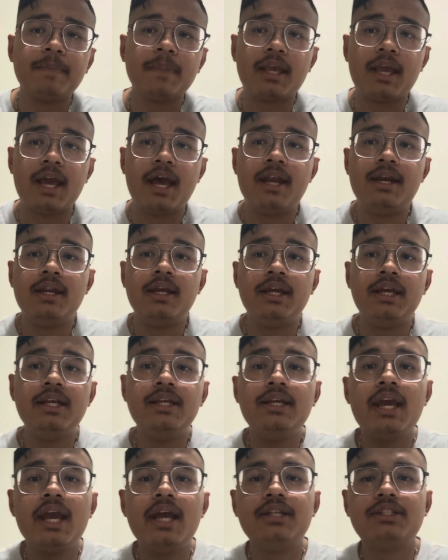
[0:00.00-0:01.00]
can
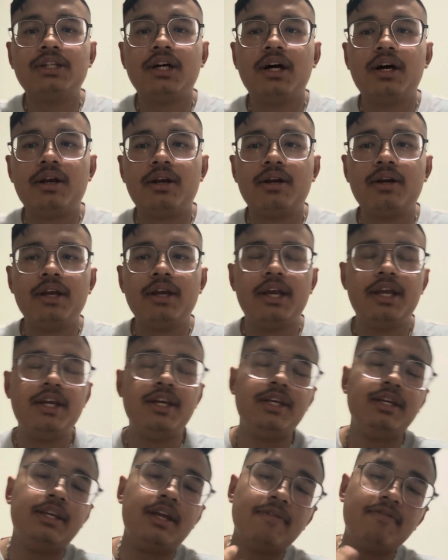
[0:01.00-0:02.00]
engage her
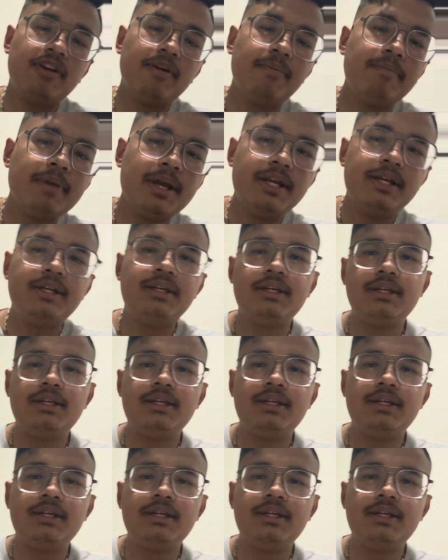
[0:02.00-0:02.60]
in developmentally